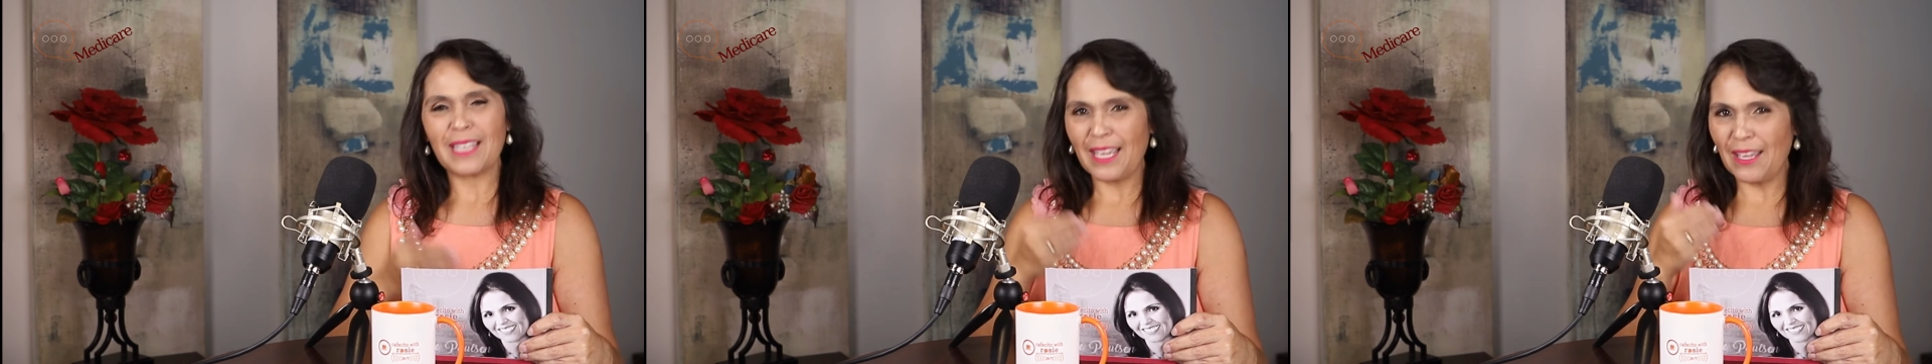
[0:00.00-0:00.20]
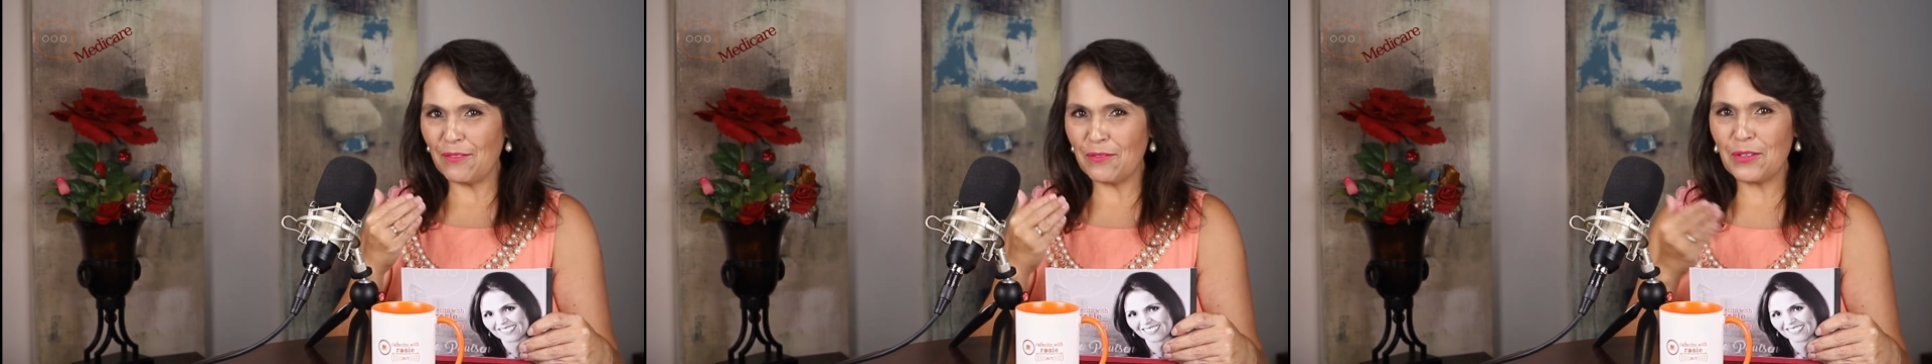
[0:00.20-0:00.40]

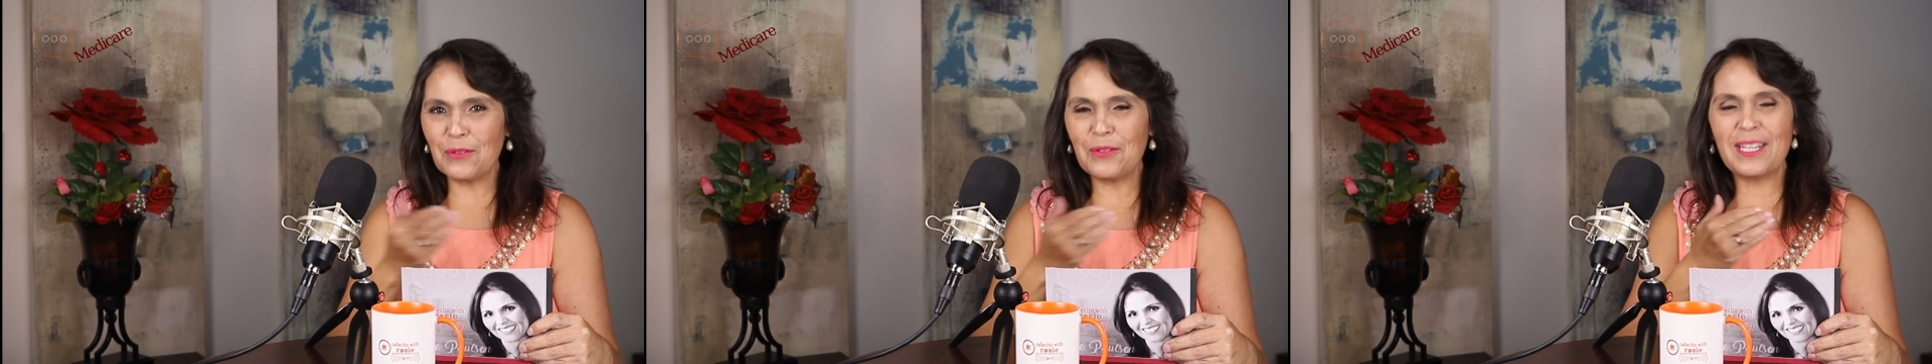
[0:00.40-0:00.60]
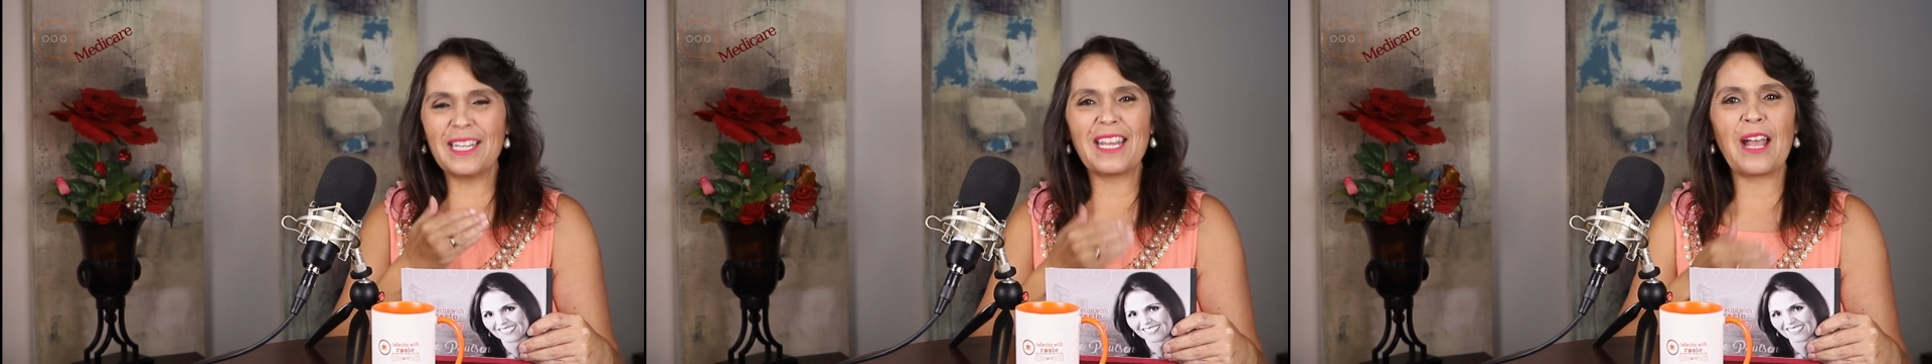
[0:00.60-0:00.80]
if you
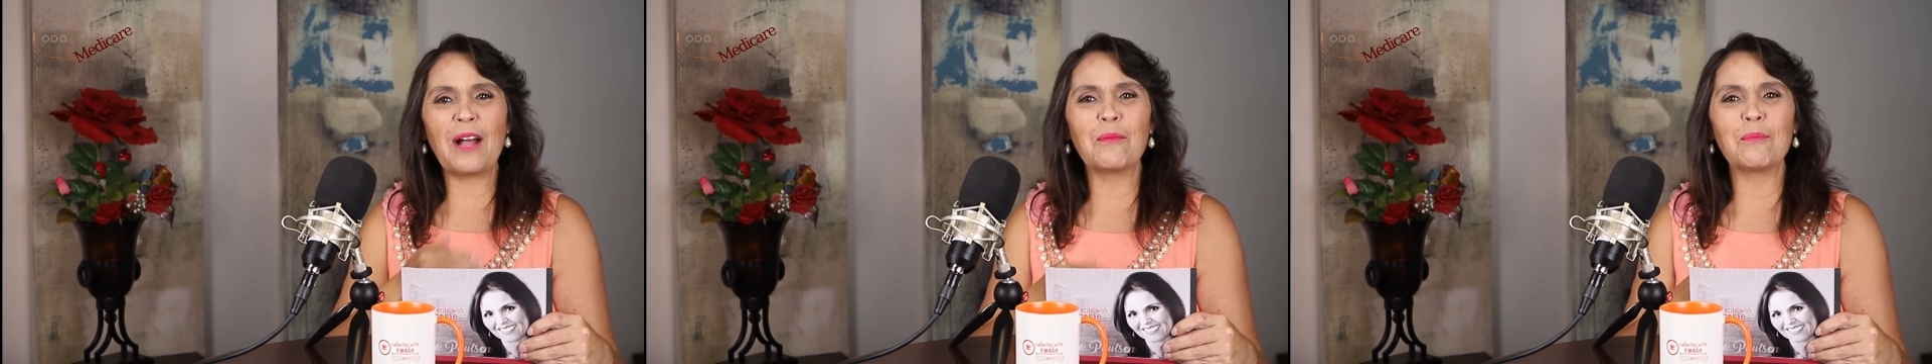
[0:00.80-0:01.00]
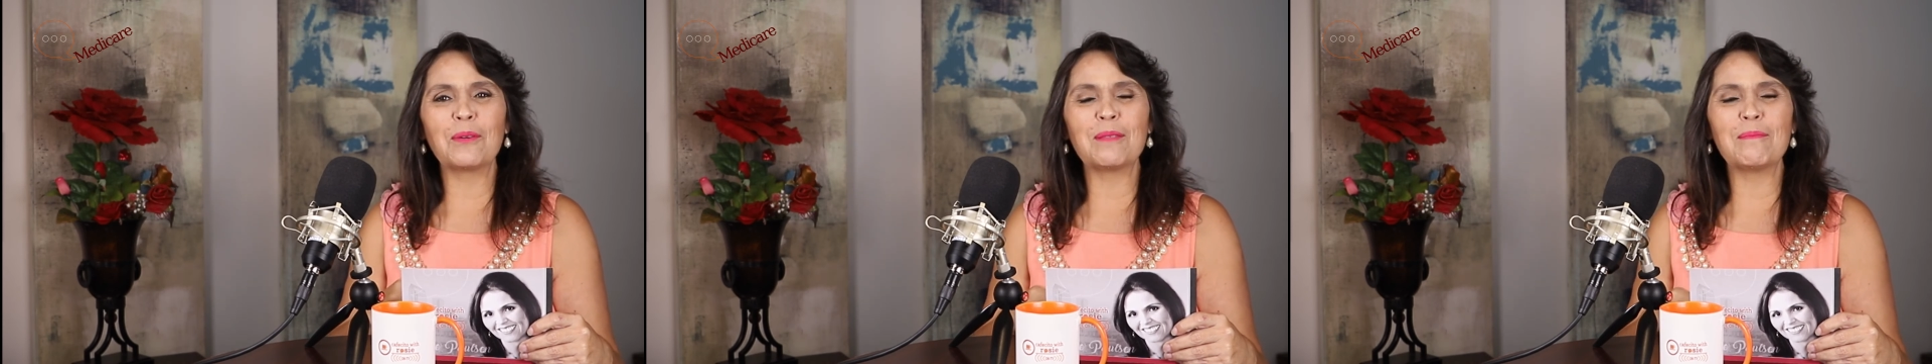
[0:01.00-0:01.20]
need
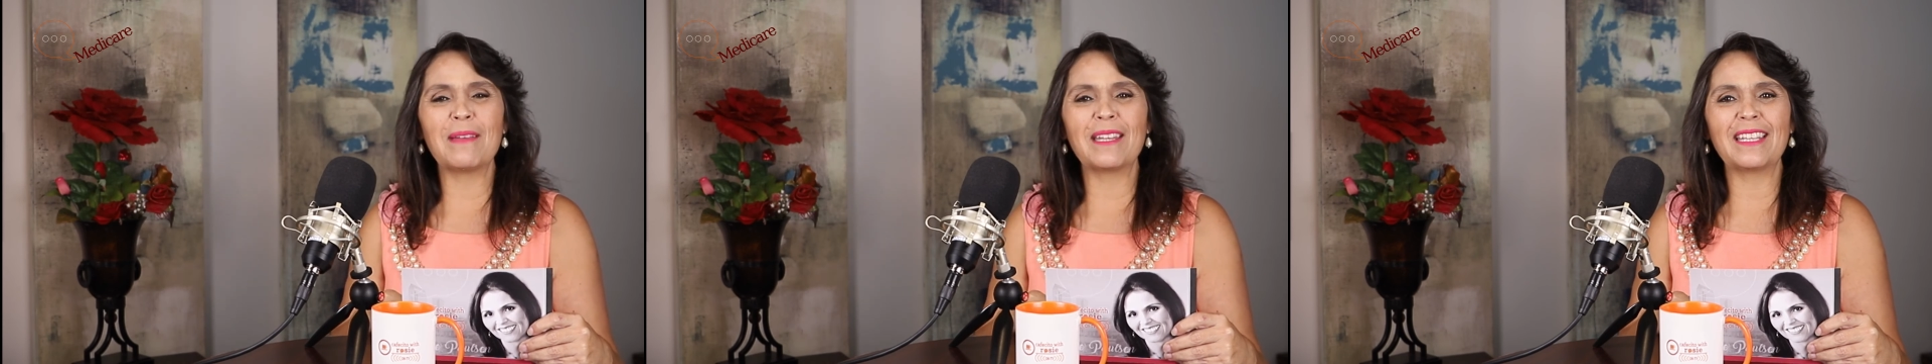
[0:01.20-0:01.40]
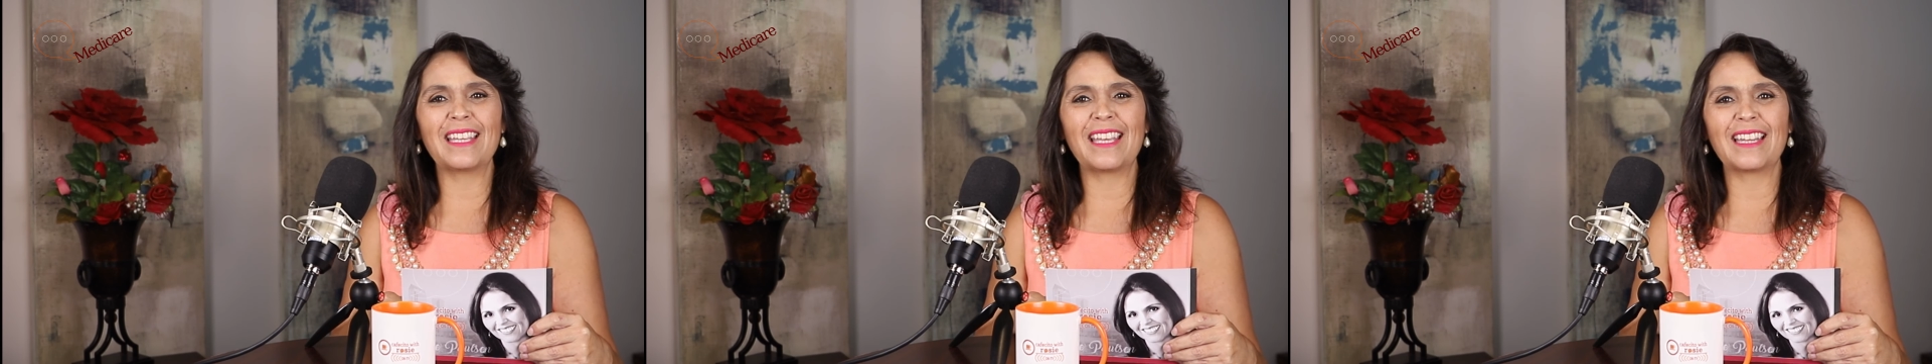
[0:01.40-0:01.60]
help with
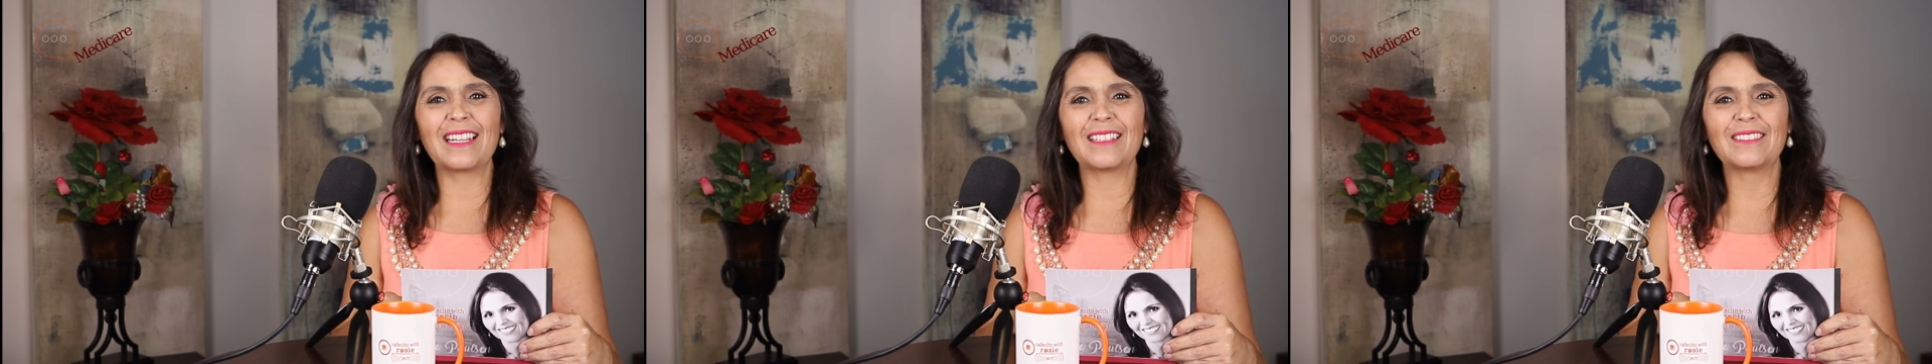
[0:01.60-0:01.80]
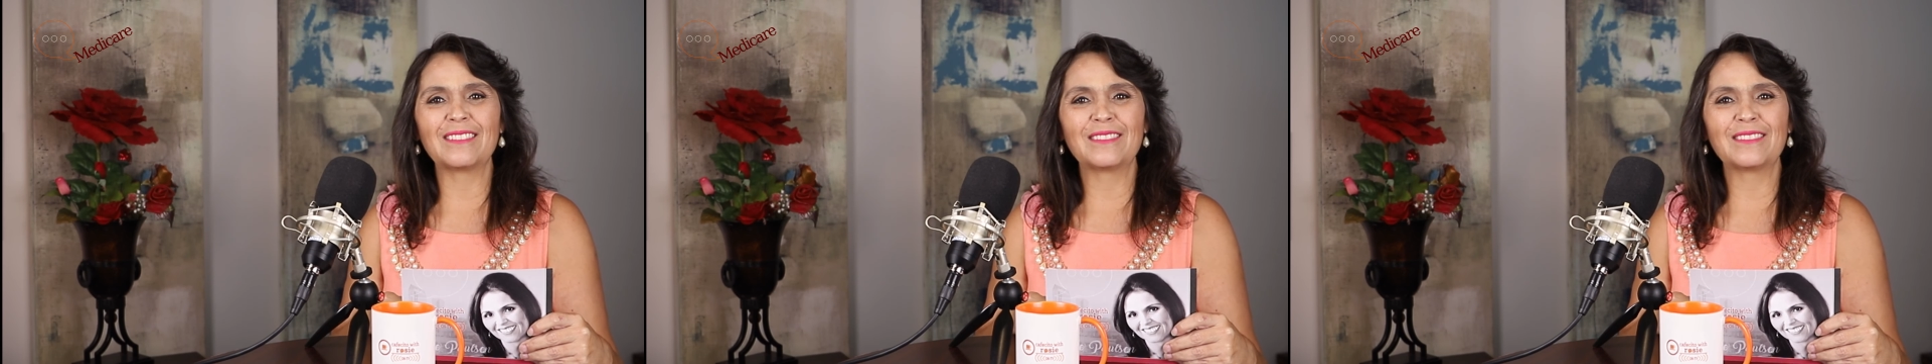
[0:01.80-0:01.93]
Medicare,